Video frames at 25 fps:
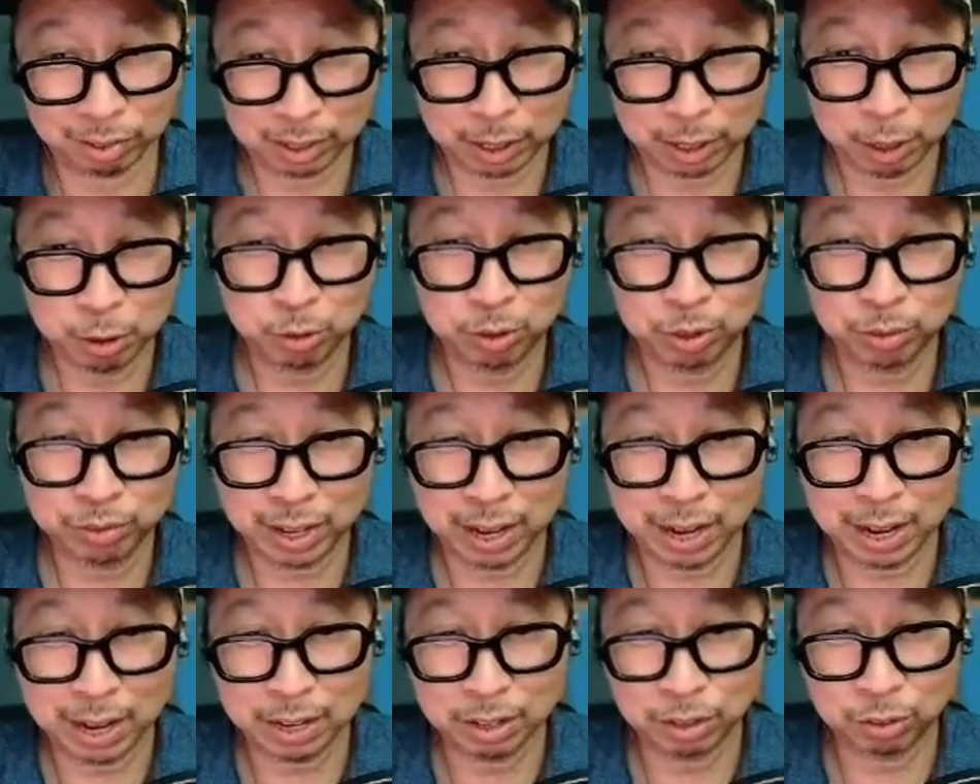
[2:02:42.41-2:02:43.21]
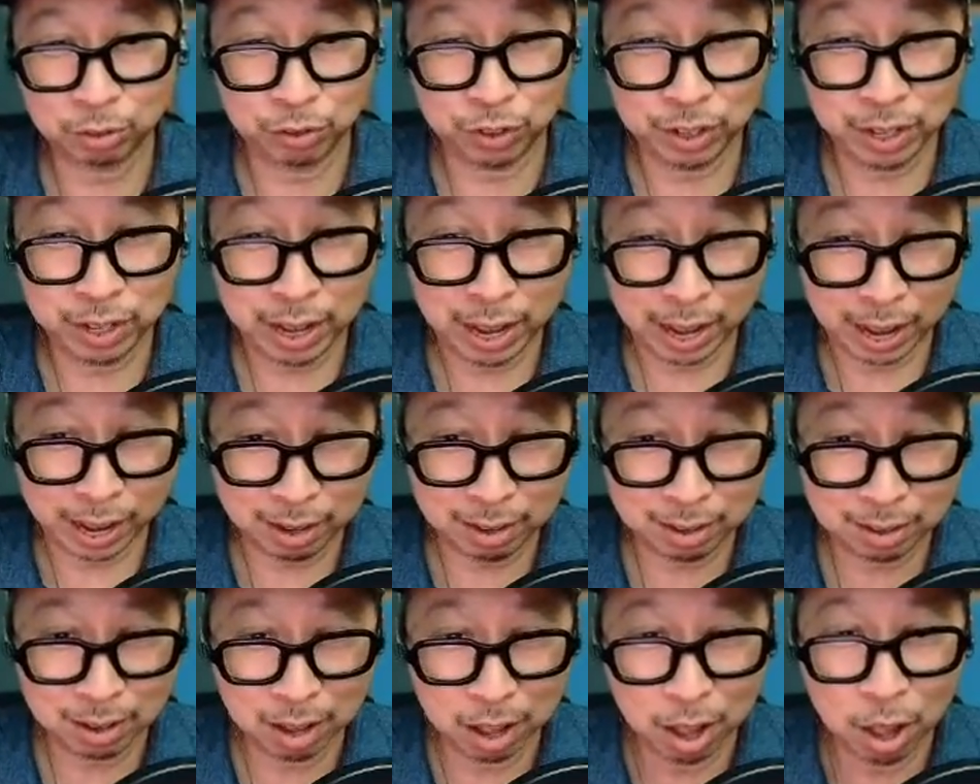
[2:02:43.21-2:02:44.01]
Q78 is VA,
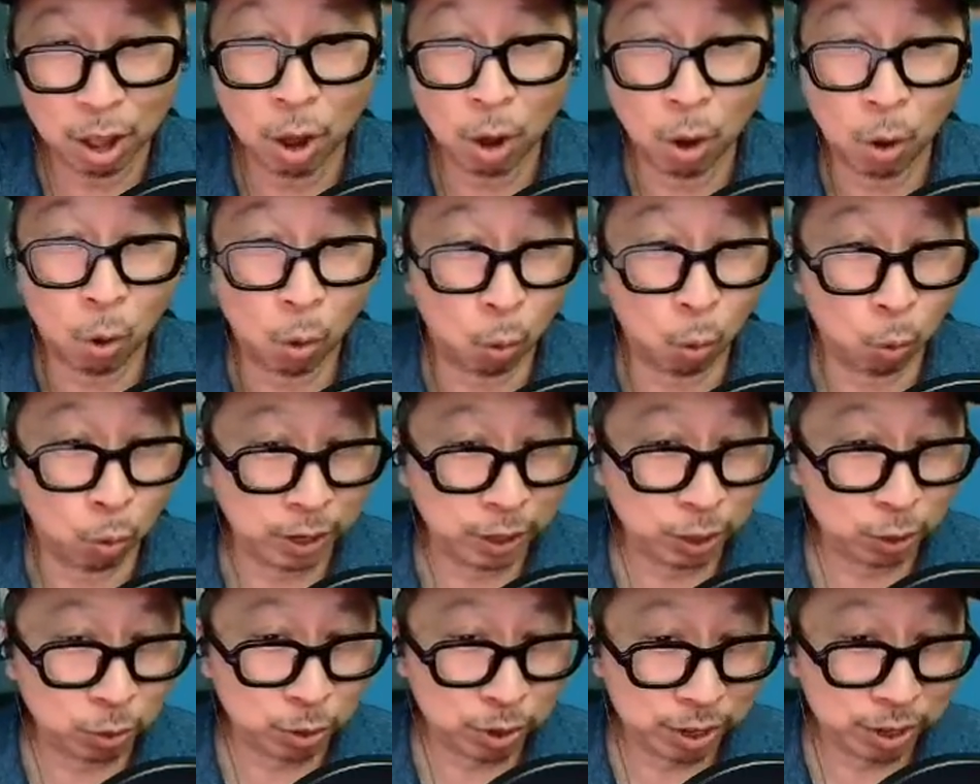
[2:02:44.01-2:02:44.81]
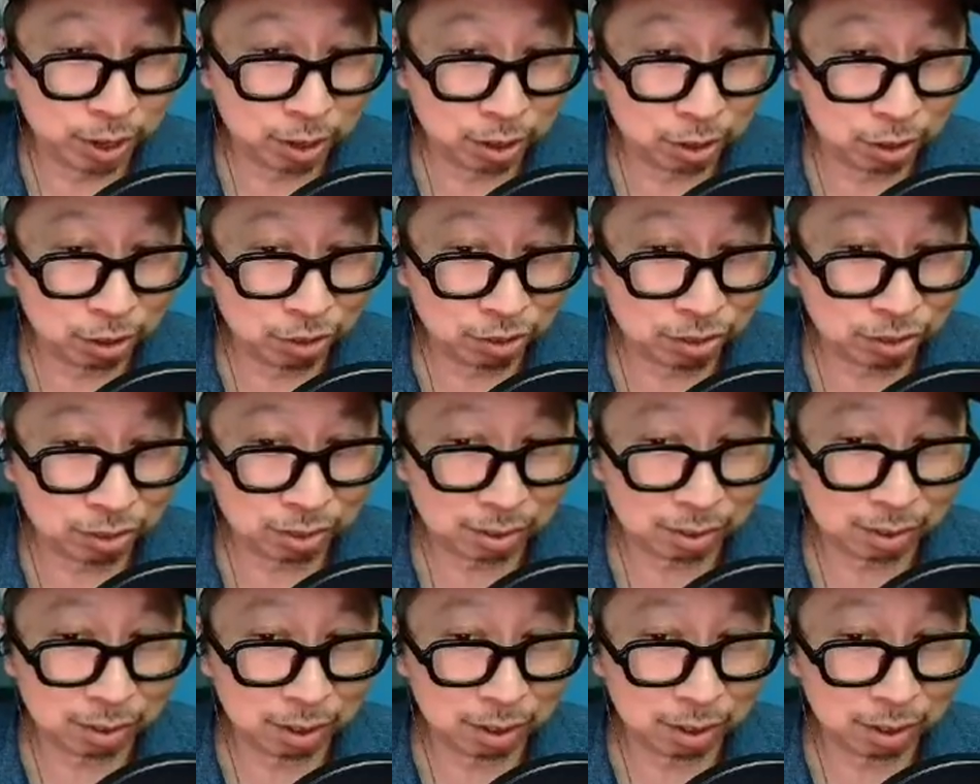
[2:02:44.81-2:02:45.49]
120 hertz.